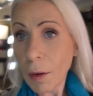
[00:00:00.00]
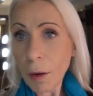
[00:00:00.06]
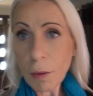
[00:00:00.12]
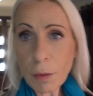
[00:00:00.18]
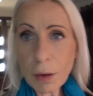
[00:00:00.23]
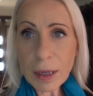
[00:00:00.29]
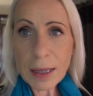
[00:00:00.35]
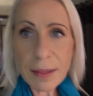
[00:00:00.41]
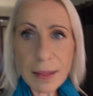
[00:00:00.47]

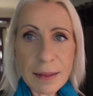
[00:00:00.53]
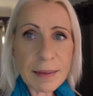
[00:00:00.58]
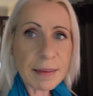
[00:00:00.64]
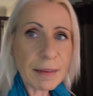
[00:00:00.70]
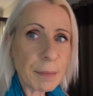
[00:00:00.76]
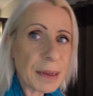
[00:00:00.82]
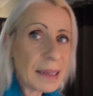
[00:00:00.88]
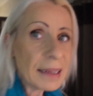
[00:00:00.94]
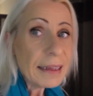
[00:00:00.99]
Okay, this
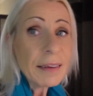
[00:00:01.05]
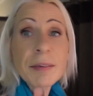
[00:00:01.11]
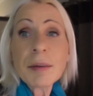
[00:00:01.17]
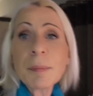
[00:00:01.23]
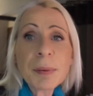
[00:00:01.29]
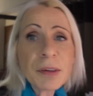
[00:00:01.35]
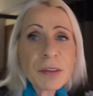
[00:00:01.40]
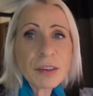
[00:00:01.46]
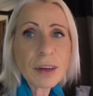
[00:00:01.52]
is me leaving
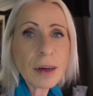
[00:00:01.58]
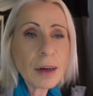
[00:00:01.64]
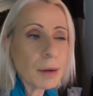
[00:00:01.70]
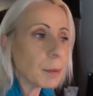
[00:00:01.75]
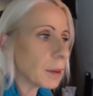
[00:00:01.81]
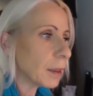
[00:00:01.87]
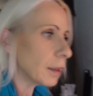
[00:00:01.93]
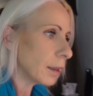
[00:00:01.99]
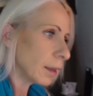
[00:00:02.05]

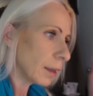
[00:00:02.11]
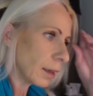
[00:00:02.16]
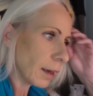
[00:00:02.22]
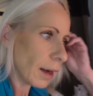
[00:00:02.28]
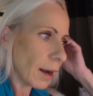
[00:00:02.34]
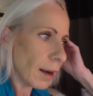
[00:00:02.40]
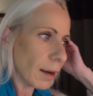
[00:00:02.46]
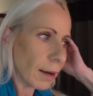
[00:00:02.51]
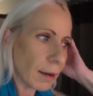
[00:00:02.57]
Peshawar.
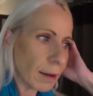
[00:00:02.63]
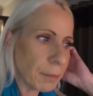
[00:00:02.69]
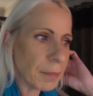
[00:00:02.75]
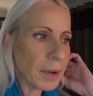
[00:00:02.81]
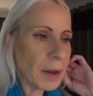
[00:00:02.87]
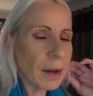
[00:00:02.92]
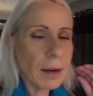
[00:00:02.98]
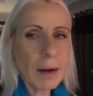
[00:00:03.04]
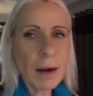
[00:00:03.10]

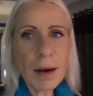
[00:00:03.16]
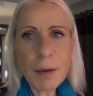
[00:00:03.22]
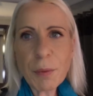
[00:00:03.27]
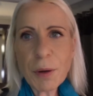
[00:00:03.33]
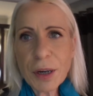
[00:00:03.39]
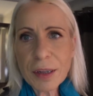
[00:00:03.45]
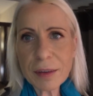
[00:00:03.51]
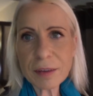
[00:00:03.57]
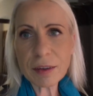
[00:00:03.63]
I
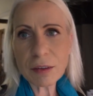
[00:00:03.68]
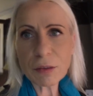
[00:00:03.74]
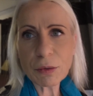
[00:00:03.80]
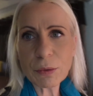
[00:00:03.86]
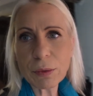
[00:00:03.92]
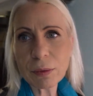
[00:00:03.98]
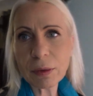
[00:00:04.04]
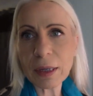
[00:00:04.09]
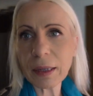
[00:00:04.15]
wanted to
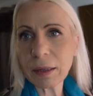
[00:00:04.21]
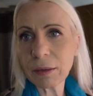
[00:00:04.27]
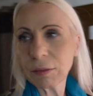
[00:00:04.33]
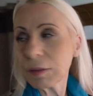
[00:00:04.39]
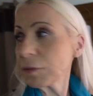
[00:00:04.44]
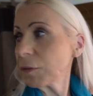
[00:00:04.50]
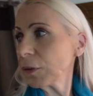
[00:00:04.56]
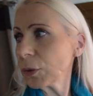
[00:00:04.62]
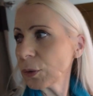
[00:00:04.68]
do like a
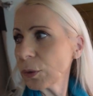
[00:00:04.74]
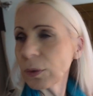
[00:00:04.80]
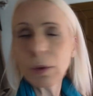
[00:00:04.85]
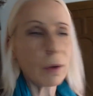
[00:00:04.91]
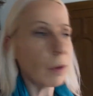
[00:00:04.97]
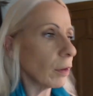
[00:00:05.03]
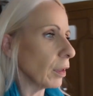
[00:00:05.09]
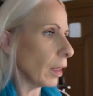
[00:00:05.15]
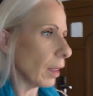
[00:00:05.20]
review
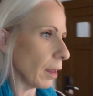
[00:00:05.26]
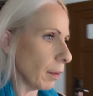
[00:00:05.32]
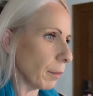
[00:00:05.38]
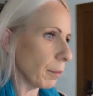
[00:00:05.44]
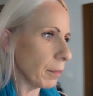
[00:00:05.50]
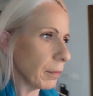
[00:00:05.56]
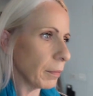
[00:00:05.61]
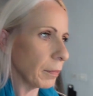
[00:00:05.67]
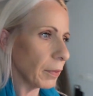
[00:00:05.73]
on
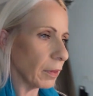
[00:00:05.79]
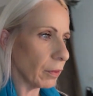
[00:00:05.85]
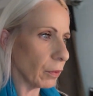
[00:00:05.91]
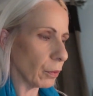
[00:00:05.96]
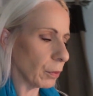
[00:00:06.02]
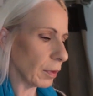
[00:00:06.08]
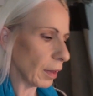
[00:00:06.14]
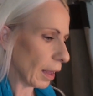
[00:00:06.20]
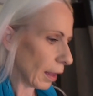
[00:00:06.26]
this
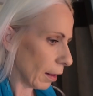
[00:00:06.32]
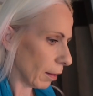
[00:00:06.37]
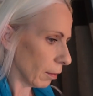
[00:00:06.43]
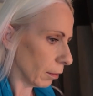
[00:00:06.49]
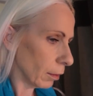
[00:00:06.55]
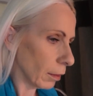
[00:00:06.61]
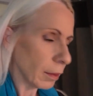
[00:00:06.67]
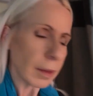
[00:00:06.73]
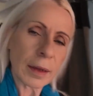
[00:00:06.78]
hotel
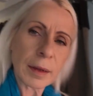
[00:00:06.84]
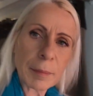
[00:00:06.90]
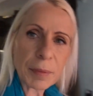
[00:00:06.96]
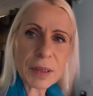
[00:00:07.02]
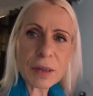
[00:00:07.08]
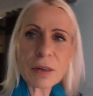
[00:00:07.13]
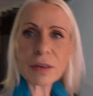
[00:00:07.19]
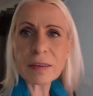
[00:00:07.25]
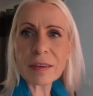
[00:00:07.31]

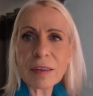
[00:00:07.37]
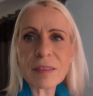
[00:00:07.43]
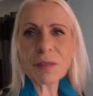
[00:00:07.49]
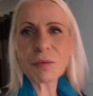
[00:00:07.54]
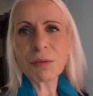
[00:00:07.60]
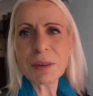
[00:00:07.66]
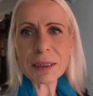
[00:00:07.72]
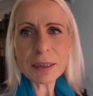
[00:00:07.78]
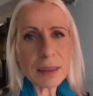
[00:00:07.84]
because it's
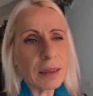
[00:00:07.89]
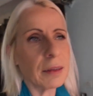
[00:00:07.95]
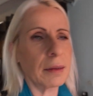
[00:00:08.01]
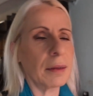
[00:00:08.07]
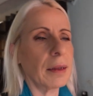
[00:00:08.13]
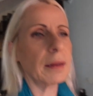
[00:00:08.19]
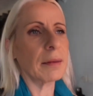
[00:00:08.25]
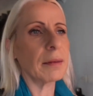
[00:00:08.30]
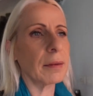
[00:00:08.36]
really
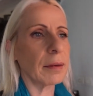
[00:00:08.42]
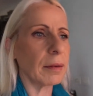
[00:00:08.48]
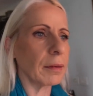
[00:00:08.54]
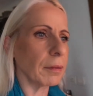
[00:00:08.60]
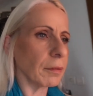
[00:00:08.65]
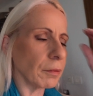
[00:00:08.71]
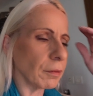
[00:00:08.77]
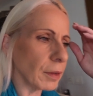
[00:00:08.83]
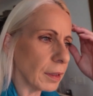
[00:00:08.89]

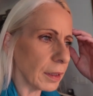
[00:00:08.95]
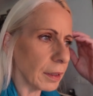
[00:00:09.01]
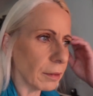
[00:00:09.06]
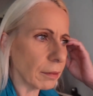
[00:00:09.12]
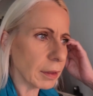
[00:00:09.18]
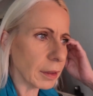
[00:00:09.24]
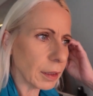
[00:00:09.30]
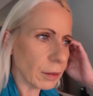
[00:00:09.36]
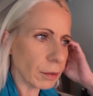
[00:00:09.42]

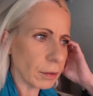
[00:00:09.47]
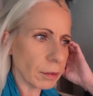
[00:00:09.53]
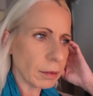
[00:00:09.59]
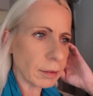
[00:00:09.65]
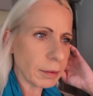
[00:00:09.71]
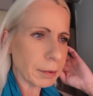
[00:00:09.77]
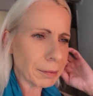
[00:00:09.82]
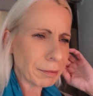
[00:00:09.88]
good